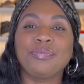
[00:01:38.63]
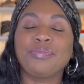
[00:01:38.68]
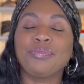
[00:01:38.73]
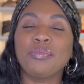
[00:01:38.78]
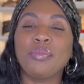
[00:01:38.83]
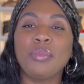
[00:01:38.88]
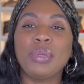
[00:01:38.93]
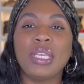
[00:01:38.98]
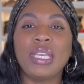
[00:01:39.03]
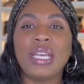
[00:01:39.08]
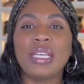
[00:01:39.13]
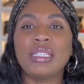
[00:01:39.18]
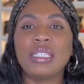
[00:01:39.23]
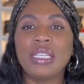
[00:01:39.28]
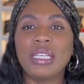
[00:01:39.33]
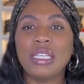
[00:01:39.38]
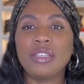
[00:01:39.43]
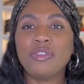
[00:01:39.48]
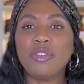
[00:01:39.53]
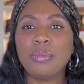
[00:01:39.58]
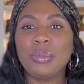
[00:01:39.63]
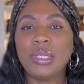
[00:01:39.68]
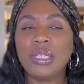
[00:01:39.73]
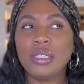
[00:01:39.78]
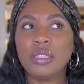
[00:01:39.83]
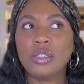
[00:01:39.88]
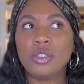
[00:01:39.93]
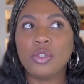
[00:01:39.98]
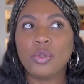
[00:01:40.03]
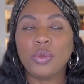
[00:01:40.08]
But yeah, I think it's from the
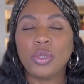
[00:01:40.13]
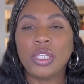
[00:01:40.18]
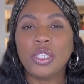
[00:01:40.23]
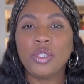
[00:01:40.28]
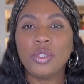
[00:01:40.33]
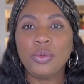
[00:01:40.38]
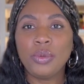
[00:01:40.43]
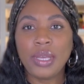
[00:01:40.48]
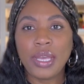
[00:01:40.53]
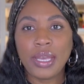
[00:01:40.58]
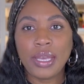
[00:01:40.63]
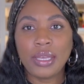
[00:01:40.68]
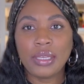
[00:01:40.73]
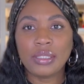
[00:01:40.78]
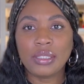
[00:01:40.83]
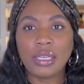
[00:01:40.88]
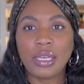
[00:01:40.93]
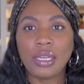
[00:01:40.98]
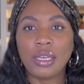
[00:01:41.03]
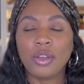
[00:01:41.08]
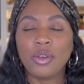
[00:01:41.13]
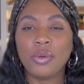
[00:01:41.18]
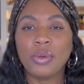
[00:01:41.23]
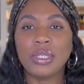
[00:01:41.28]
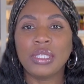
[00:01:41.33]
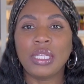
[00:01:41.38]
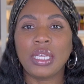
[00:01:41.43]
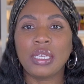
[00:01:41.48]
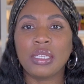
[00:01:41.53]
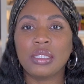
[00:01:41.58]
22S. I know
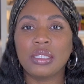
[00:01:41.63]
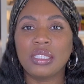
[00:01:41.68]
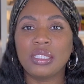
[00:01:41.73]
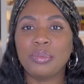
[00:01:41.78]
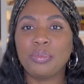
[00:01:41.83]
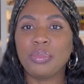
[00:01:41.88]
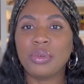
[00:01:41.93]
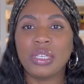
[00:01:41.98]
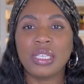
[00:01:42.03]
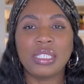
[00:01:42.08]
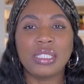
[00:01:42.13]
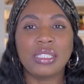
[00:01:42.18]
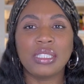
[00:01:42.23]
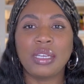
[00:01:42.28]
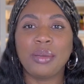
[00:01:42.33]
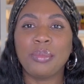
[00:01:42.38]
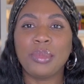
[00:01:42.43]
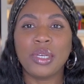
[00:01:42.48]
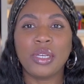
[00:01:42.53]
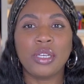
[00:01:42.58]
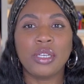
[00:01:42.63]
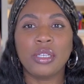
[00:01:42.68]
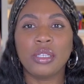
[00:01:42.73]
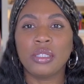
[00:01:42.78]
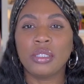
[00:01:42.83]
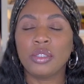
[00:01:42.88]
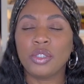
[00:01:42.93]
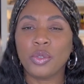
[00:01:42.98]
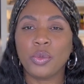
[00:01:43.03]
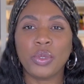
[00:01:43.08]
it's like spring,
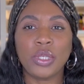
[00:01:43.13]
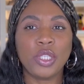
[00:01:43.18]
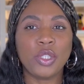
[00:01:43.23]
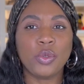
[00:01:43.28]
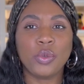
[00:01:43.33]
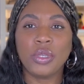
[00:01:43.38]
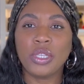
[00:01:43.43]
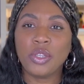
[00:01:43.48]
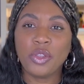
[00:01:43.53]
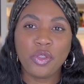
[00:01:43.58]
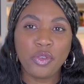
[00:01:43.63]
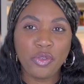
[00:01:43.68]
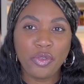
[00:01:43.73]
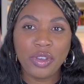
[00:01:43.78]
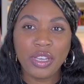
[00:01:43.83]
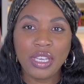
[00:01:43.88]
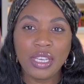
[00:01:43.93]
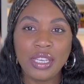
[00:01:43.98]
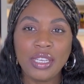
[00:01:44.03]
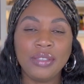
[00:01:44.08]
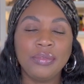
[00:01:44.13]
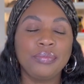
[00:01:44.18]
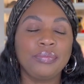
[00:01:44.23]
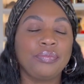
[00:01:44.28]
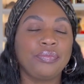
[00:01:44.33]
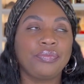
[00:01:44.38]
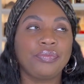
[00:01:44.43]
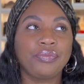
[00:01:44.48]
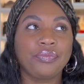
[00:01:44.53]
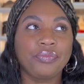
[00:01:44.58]
summer 2023,
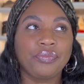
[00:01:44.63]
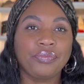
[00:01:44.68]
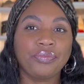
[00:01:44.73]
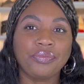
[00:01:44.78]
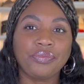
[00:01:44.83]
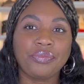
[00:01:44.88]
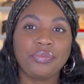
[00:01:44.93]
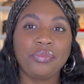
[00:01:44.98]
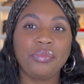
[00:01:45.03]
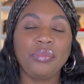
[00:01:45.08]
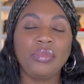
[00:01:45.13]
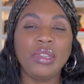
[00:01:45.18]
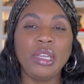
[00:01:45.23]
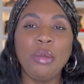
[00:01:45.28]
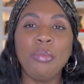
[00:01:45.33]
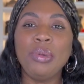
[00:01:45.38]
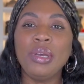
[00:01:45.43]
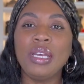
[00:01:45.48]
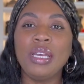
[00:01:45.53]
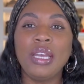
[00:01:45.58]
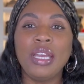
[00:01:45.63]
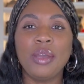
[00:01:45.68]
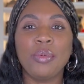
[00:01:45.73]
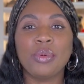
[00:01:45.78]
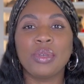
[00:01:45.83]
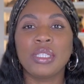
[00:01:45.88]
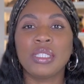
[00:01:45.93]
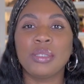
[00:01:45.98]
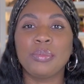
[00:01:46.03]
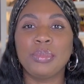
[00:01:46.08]
but it
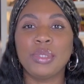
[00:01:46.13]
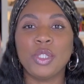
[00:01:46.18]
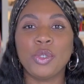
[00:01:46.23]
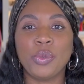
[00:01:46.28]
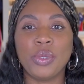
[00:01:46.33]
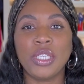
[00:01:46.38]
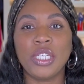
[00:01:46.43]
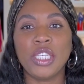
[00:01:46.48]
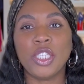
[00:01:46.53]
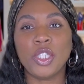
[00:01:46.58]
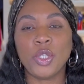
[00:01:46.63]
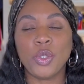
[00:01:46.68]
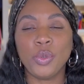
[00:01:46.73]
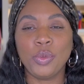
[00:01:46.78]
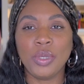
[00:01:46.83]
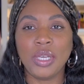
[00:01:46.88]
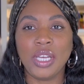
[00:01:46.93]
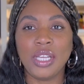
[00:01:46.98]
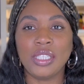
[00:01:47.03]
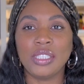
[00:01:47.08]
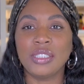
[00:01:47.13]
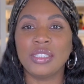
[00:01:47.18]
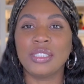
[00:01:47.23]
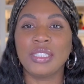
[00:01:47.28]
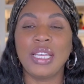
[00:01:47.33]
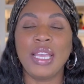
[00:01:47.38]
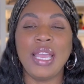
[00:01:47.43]
was between the two colors